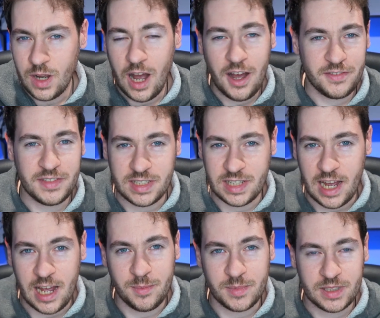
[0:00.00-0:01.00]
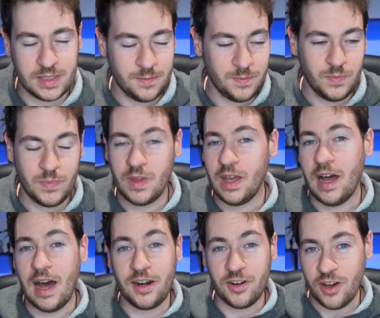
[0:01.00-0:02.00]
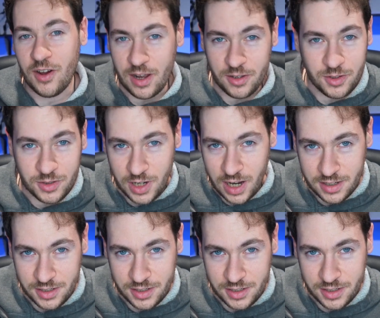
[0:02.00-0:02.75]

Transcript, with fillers: Oftentimes, I don't know how you talk